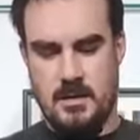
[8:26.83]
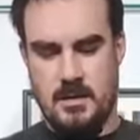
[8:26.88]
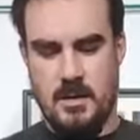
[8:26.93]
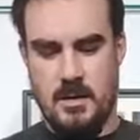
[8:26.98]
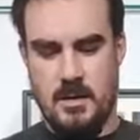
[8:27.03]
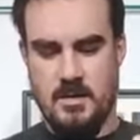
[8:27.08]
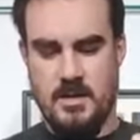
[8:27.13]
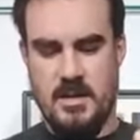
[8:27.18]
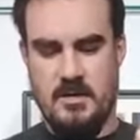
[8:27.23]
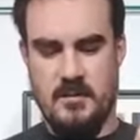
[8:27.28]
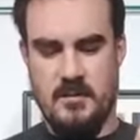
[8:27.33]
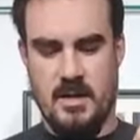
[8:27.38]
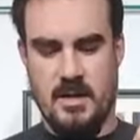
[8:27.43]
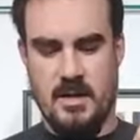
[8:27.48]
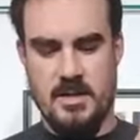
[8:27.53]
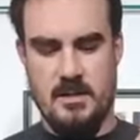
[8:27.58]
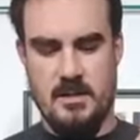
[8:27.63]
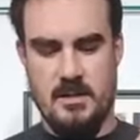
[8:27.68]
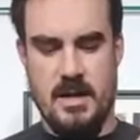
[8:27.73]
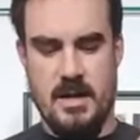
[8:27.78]
It's even
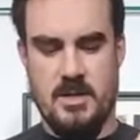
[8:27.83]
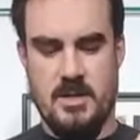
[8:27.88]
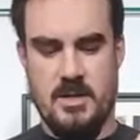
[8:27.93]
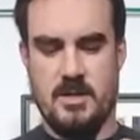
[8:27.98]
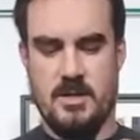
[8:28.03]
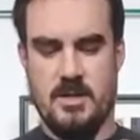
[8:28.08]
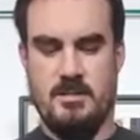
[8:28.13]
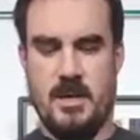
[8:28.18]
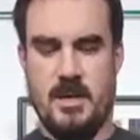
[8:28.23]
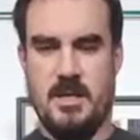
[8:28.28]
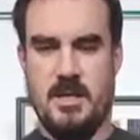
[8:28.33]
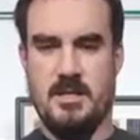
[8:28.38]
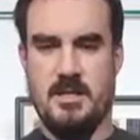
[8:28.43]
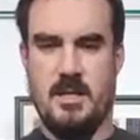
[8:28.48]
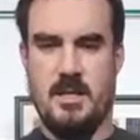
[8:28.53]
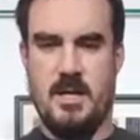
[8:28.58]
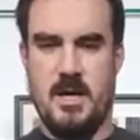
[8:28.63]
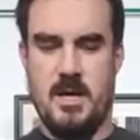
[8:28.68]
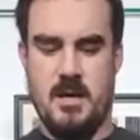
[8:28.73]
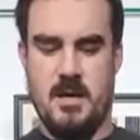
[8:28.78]
got some extra space
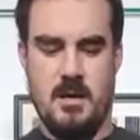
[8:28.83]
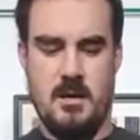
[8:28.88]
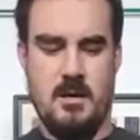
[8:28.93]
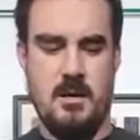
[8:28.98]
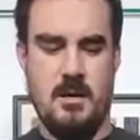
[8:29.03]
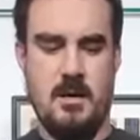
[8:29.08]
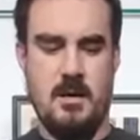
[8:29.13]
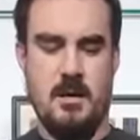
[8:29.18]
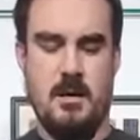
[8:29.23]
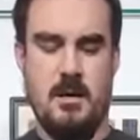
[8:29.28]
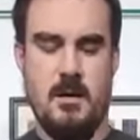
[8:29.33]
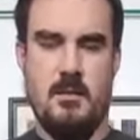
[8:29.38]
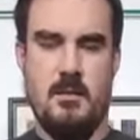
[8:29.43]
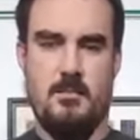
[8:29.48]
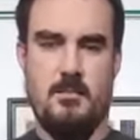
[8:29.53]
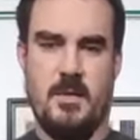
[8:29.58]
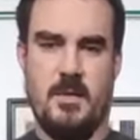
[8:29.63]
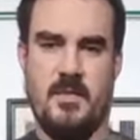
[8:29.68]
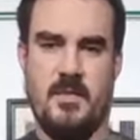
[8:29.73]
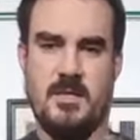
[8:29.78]
in here.
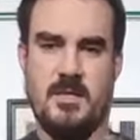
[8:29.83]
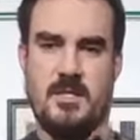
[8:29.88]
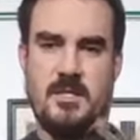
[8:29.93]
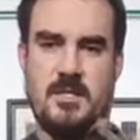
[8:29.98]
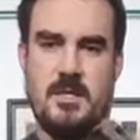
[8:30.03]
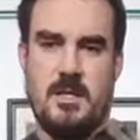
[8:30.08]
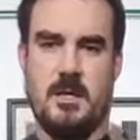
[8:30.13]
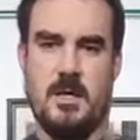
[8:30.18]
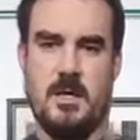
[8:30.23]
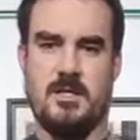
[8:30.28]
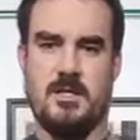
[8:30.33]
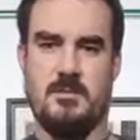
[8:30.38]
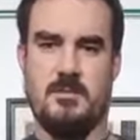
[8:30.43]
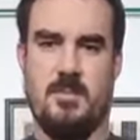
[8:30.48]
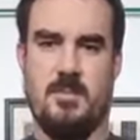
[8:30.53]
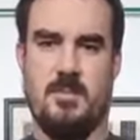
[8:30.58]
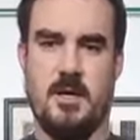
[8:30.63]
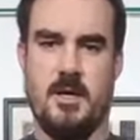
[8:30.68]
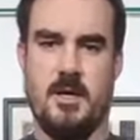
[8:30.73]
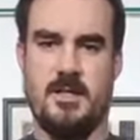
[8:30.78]
But this is the
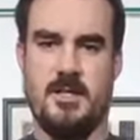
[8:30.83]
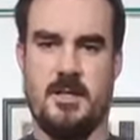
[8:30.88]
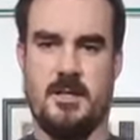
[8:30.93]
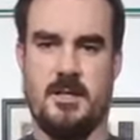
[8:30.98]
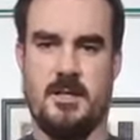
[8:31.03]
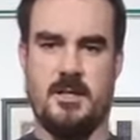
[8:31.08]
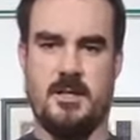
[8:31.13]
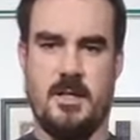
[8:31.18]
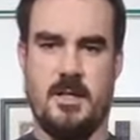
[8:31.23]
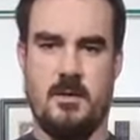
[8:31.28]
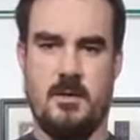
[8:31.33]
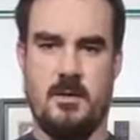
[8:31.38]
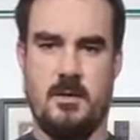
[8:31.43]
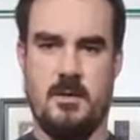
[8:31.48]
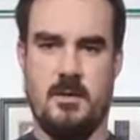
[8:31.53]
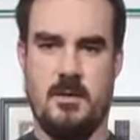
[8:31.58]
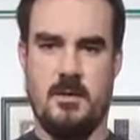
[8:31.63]
awesome part. Check this out.